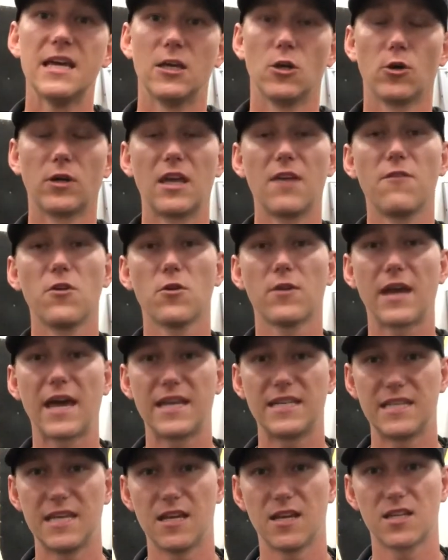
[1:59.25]
It'll give you an
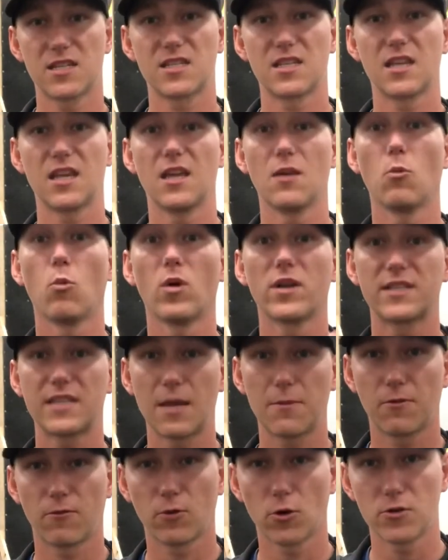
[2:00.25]
idea to see what
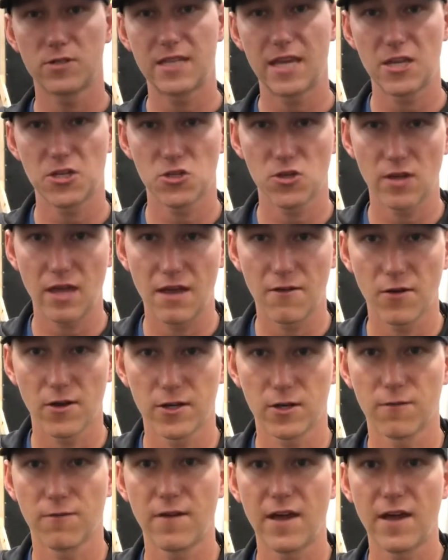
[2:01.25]
type of rotation you have on your